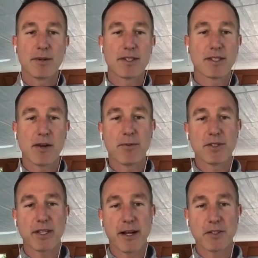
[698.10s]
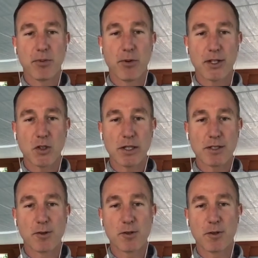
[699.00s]
But several signs are pointing to
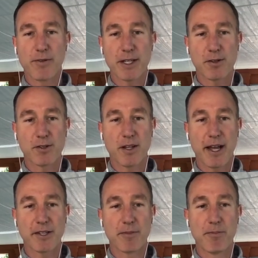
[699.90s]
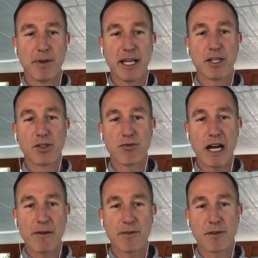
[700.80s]
institutional investors as big
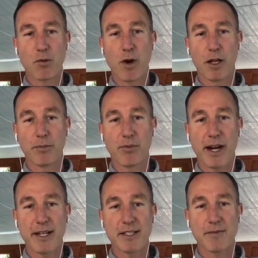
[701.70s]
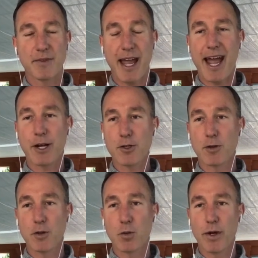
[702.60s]
drivers of the wild price,
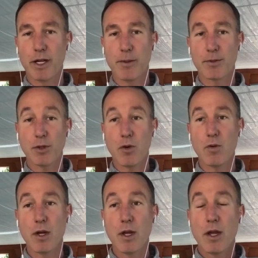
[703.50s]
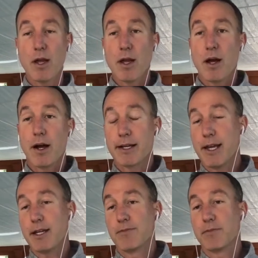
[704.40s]
action on the way up. So,
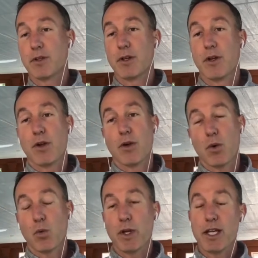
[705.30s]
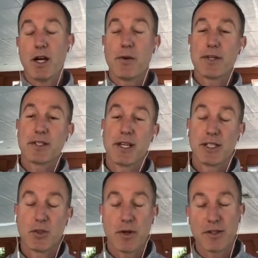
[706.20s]
again, we always
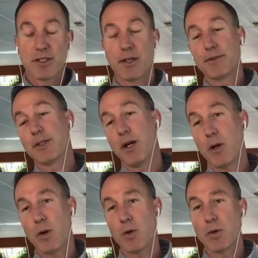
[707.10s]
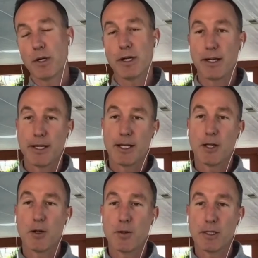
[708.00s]
think to ourselves, oh, you
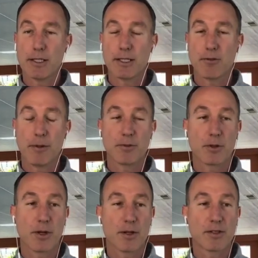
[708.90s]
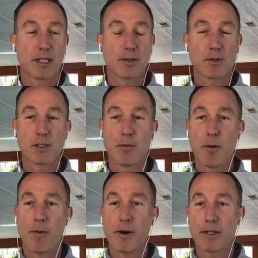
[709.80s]
know, cryptocurrency is such a
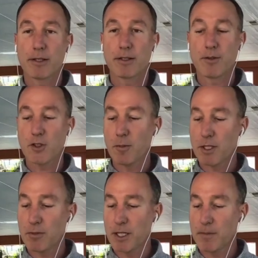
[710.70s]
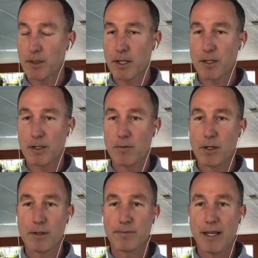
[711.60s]
small market and there's so much manipulation.
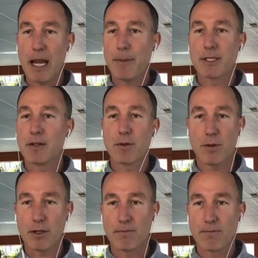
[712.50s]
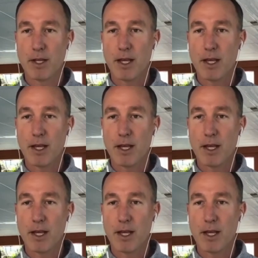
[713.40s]
Well, it happens everywhere.